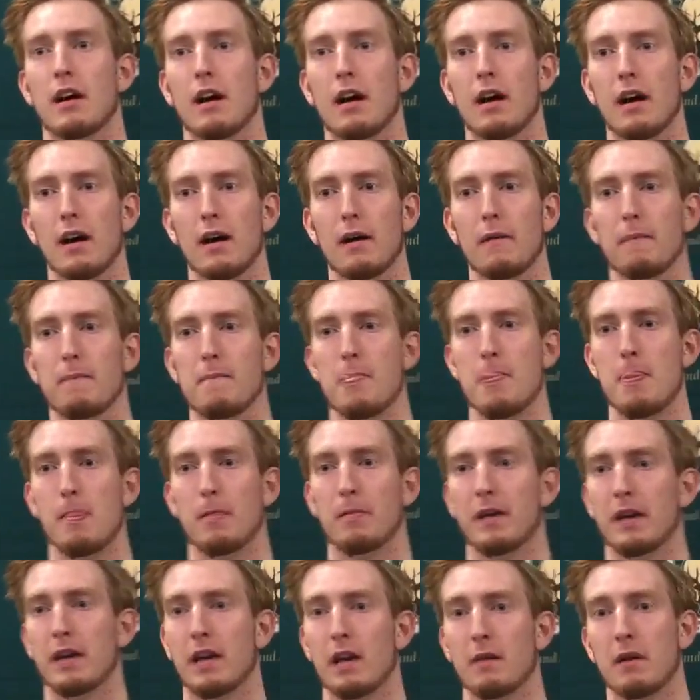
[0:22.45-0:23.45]
Uh,
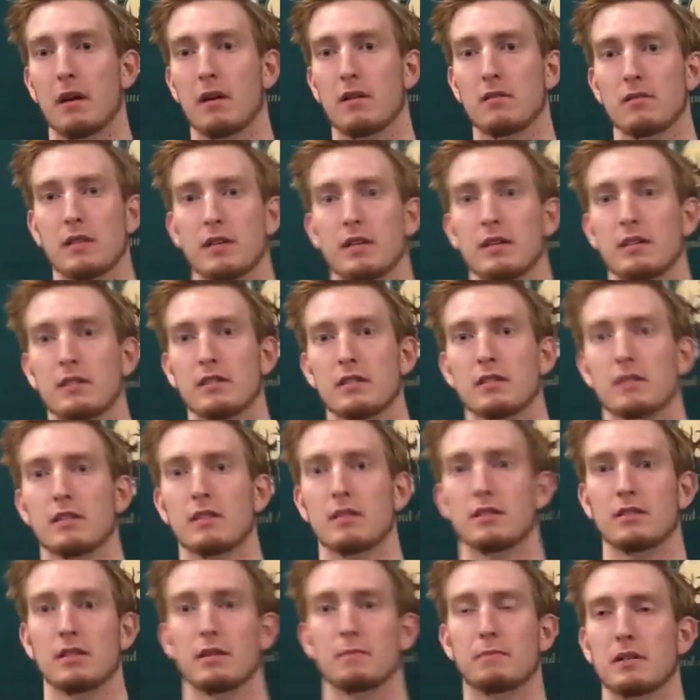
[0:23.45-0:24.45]
they came out and they,
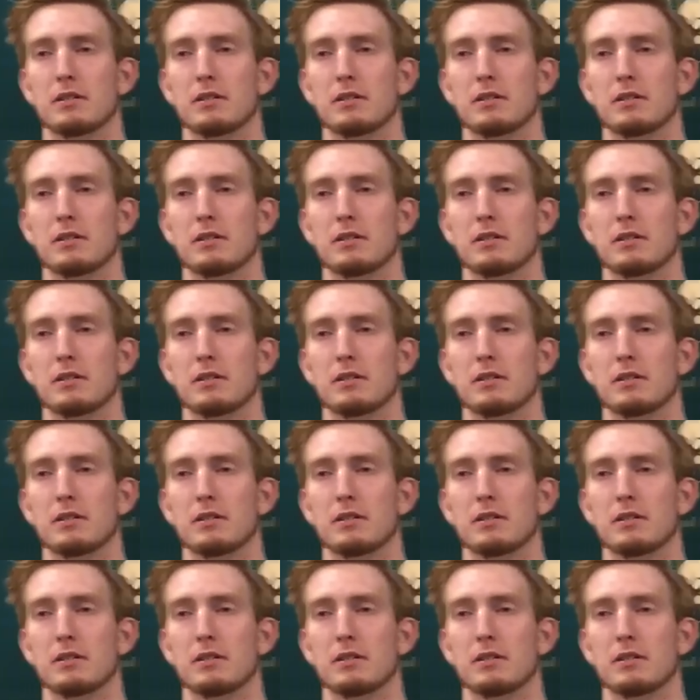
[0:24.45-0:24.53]
they